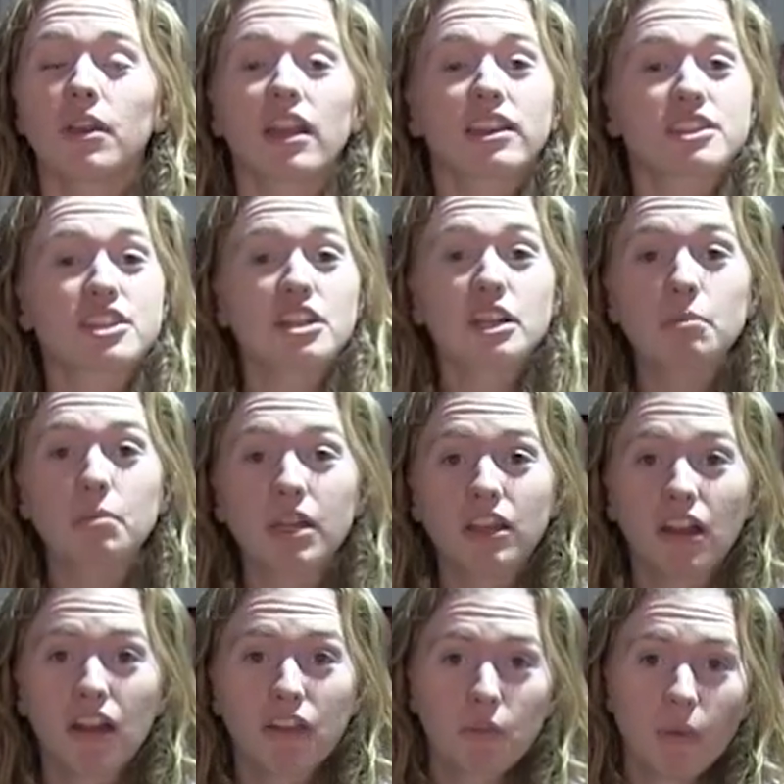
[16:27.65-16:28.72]
We got the cherry picker
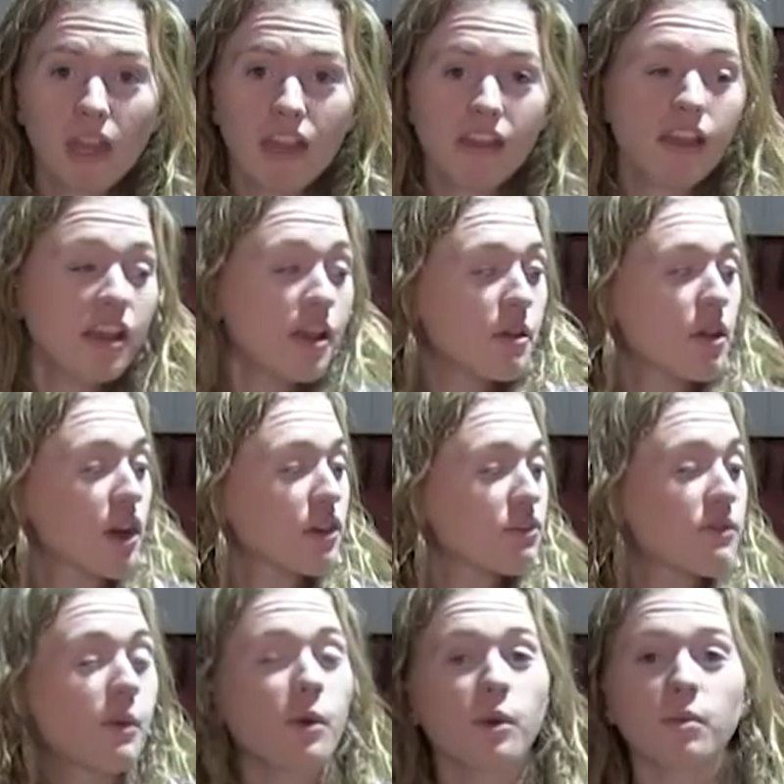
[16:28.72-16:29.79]
out of the way. They're on
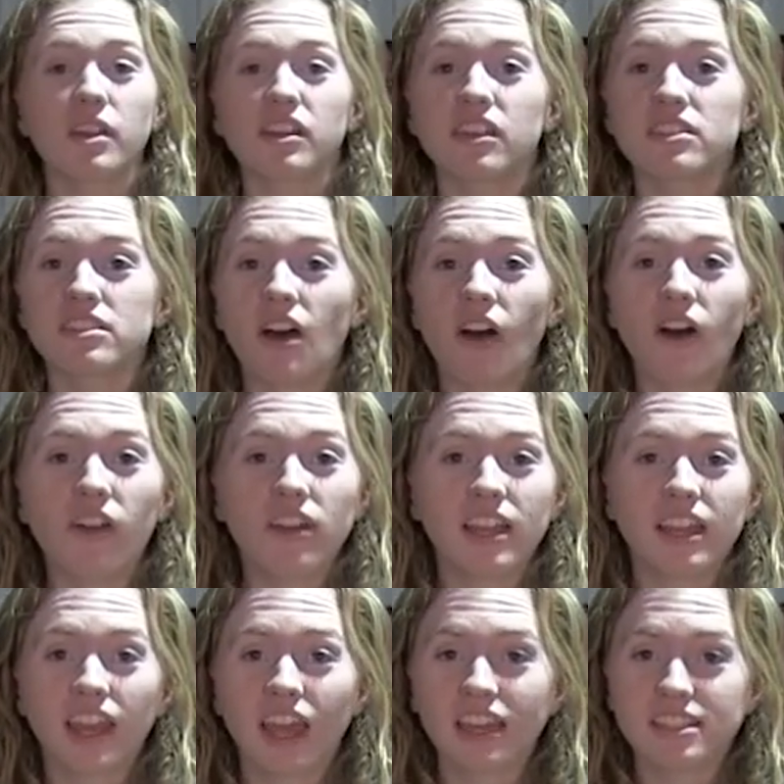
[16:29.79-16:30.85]
4 wheels, all
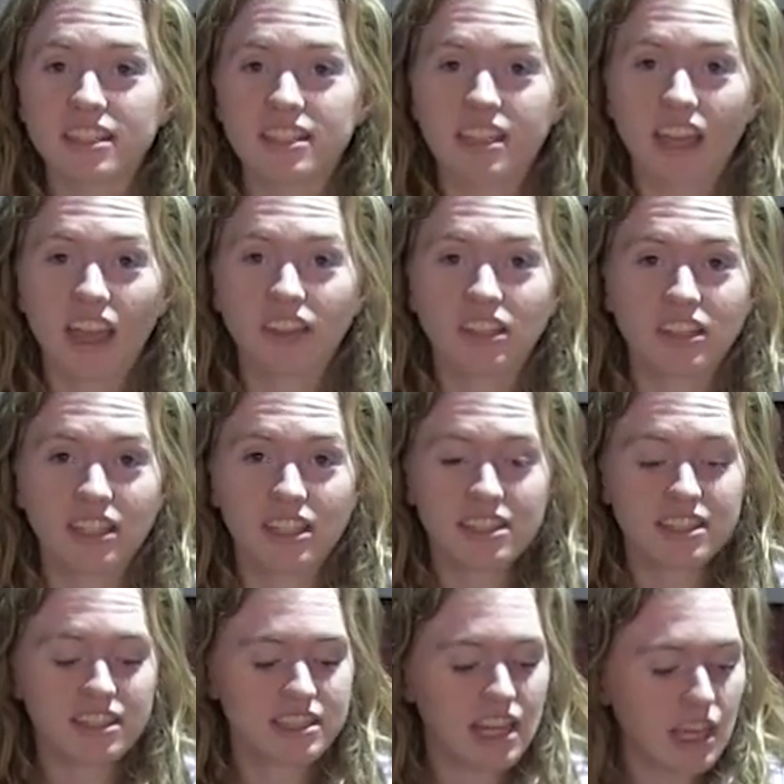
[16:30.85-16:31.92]
connected together, and
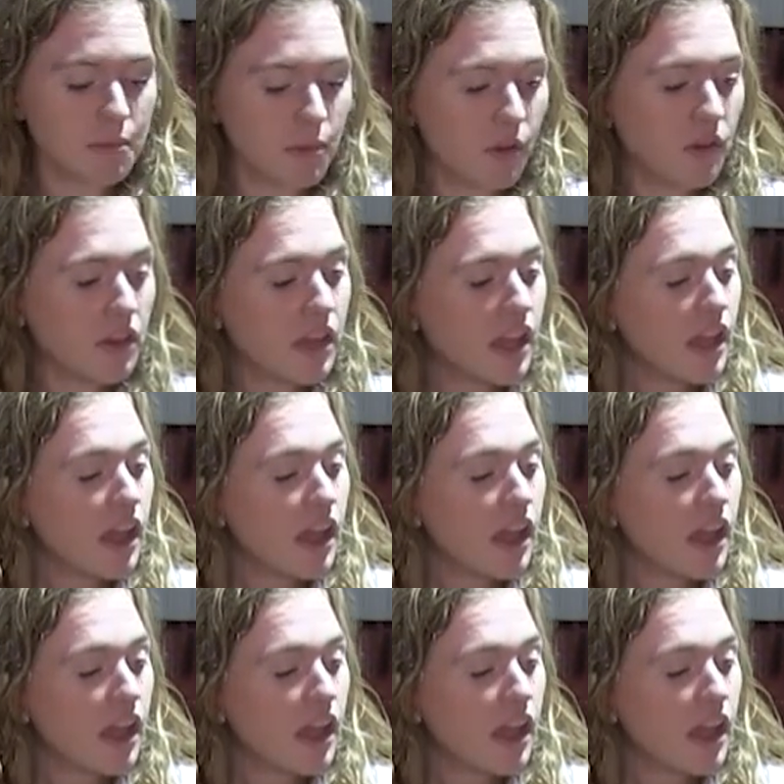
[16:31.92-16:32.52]
it's stable.